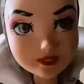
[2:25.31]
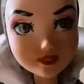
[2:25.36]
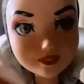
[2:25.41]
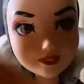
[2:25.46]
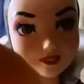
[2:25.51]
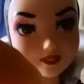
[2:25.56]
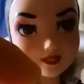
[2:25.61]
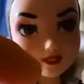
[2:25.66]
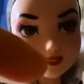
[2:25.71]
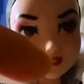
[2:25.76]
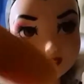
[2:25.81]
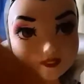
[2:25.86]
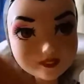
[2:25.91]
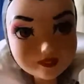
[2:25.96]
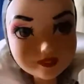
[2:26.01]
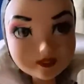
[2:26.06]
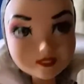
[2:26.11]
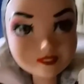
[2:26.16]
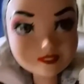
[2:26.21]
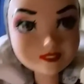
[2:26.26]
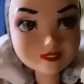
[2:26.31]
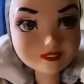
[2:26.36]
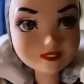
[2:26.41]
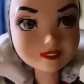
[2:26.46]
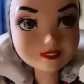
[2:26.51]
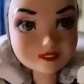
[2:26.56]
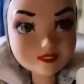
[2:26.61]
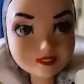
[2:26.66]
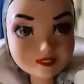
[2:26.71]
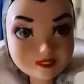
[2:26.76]
and there was a red jewel
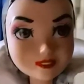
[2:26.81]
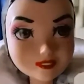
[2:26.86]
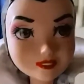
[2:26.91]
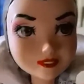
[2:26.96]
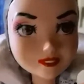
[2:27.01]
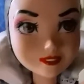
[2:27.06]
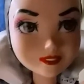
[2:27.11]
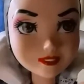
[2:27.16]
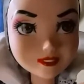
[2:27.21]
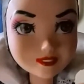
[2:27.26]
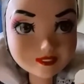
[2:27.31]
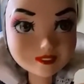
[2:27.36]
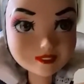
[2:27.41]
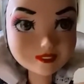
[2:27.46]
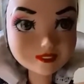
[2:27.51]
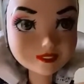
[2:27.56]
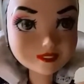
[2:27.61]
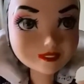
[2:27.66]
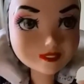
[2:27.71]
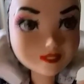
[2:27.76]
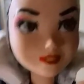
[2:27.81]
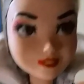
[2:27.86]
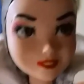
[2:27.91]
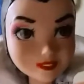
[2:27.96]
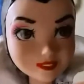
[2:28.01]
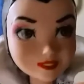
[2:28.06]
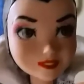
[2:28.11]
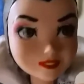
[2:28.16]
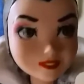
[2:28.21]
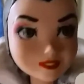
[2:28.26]
on the closing.
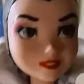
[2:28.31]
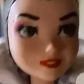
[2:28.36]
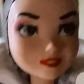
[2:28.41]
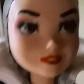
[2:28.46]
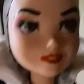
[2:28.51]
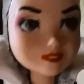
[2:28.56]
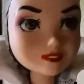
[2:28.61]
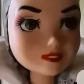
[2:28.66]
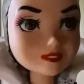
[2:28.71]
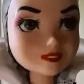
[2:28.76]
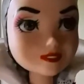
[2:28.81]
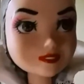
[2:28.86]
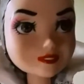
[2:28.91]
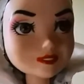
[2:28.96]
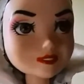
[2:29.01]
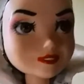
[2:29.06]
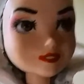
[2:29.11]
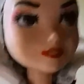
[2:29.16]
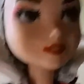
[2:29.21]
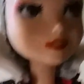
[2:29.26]
But I had